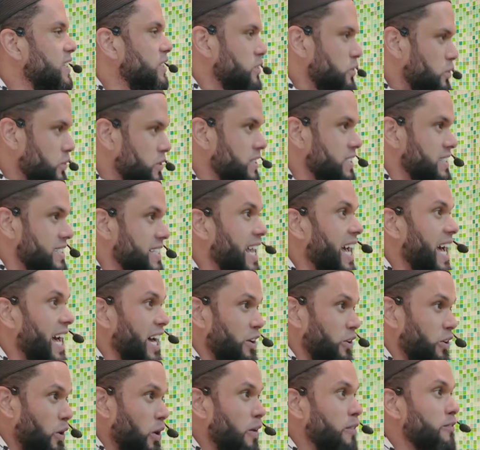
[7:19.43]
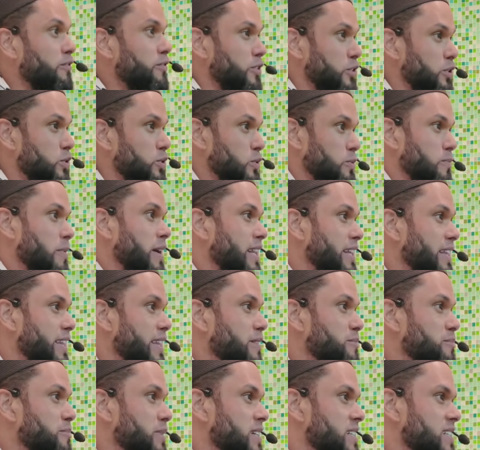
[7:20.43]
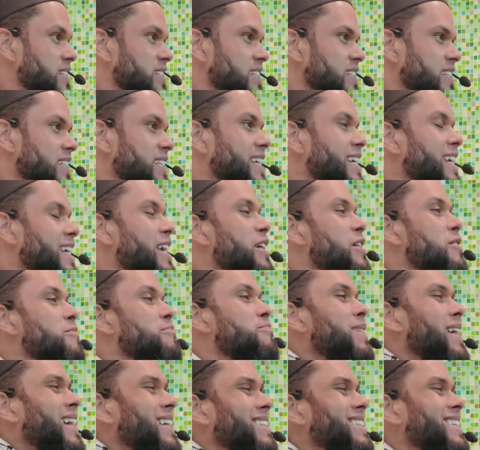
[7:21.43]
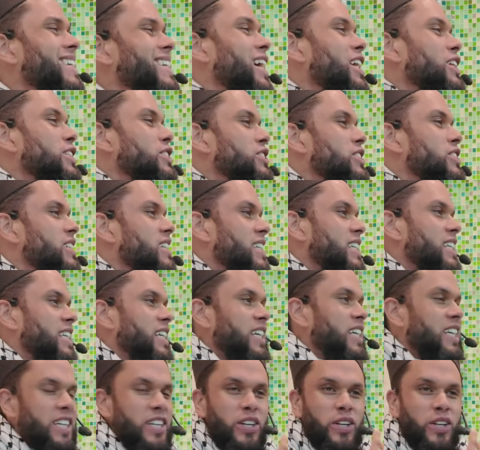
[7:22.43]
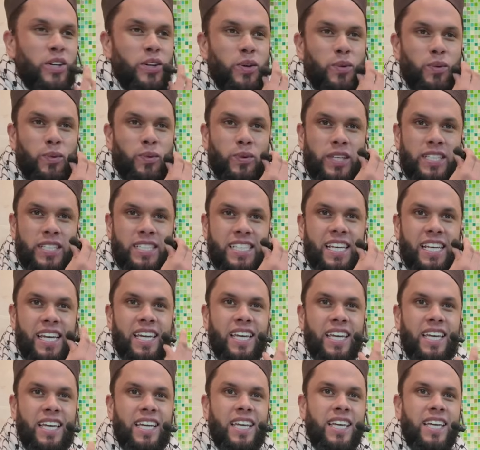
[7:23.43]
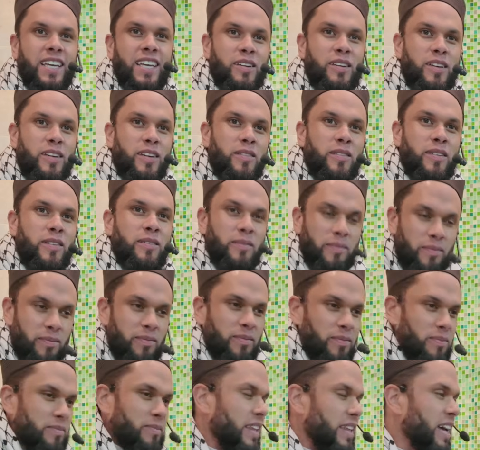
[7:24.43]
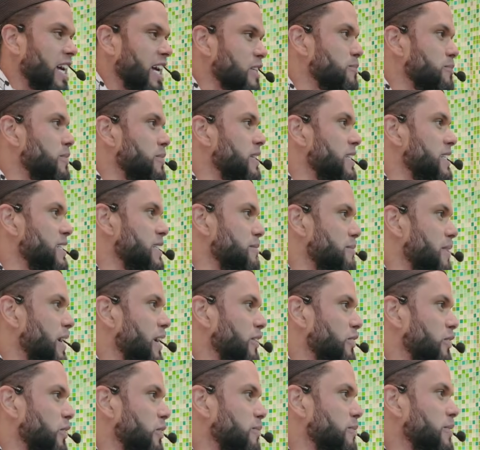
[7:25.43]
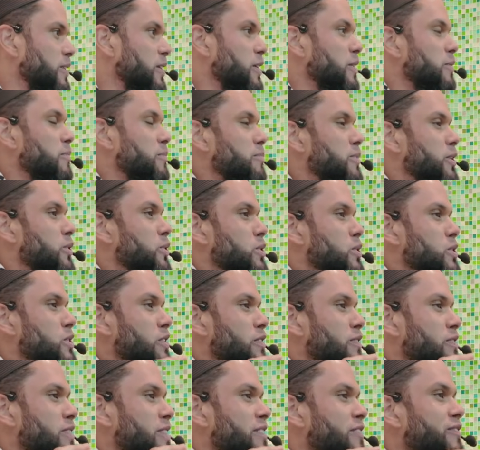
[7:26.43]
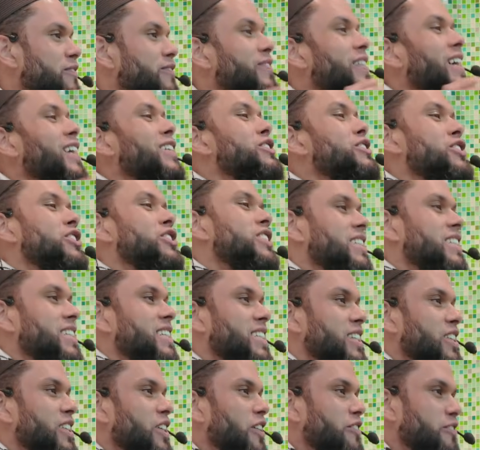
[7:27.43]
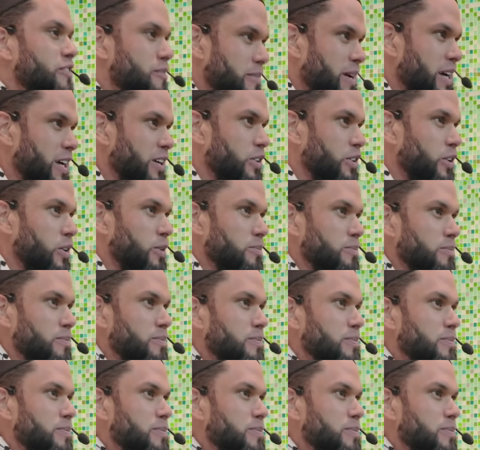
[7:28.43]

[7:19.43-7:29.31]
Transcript: Because it's haram for you to marry that person. But culturally, we say the husband is the mahram because of the function of a mahram,